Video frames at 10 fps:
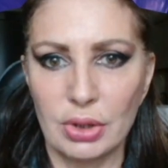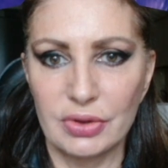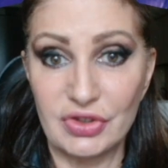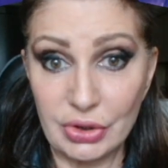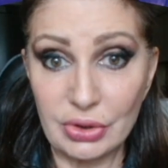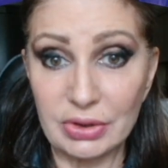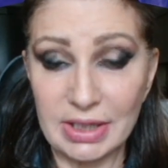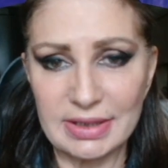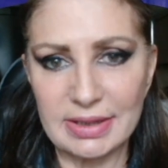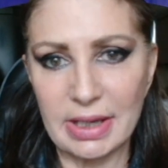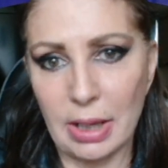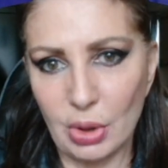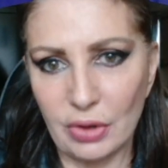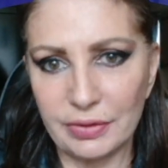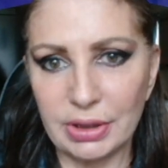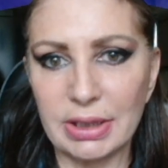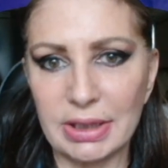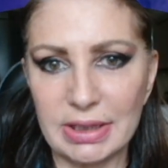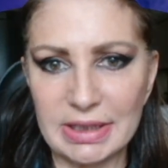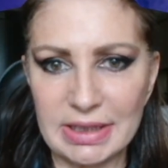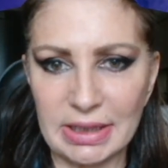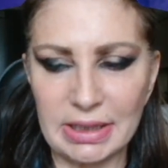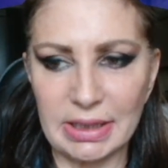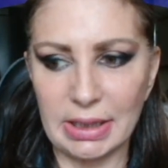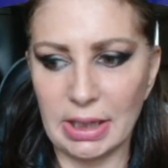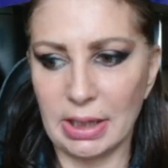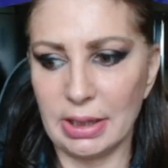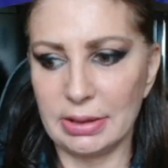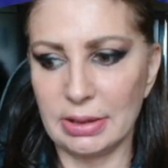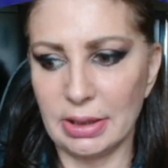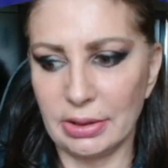students come over in Italy and